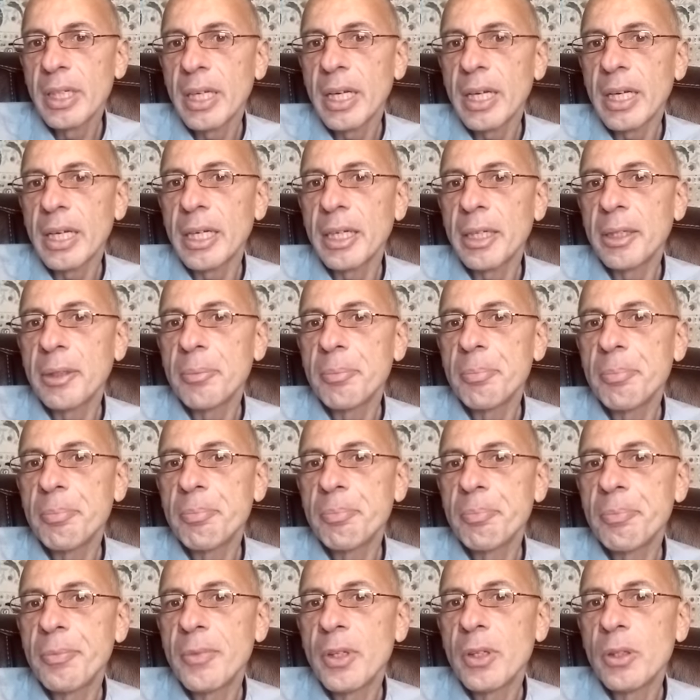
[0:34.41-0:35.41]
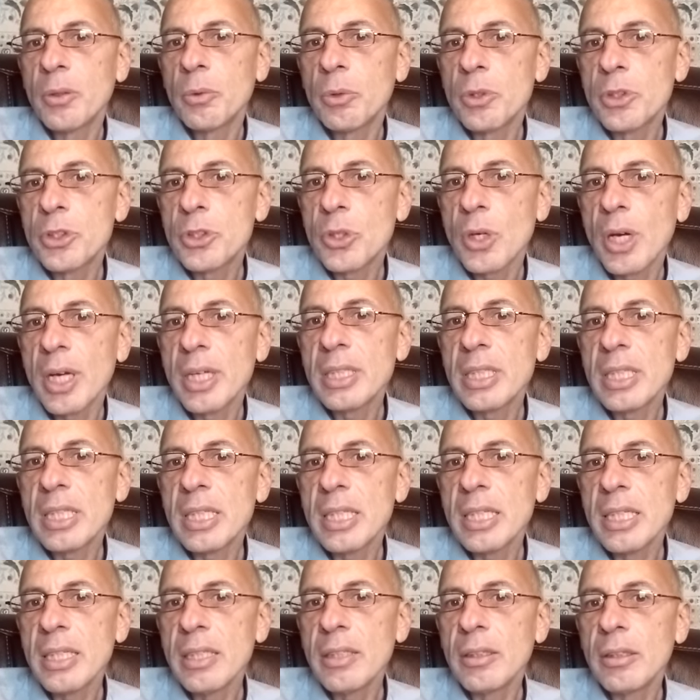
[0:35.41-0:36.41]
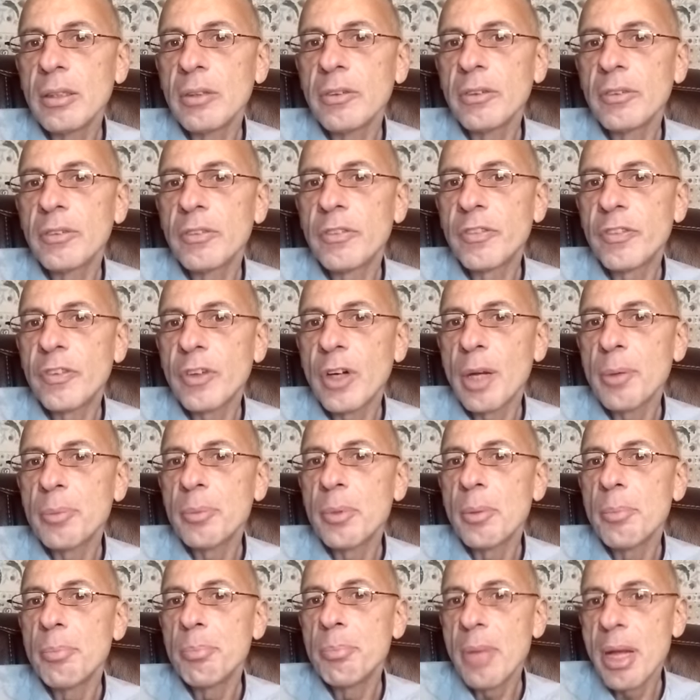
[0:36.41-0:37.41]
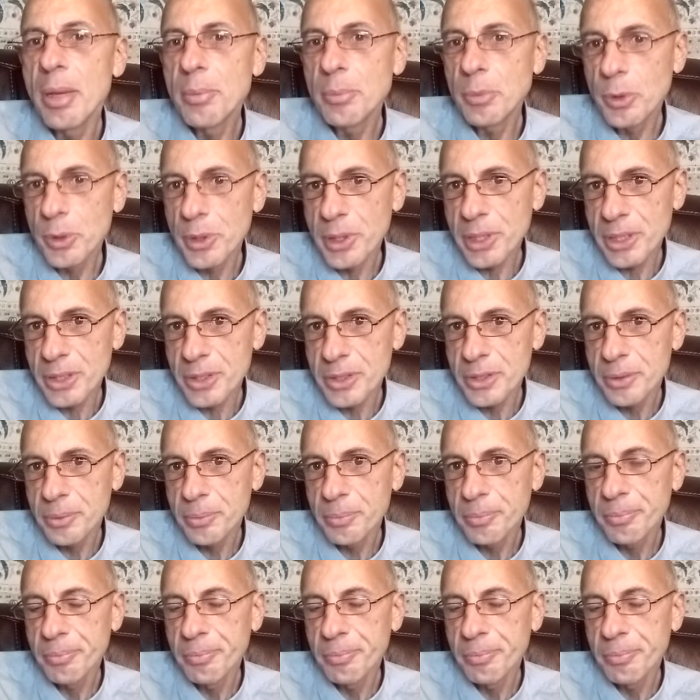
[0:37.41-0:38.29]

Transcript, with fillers: Um, we're trying to heal from memories.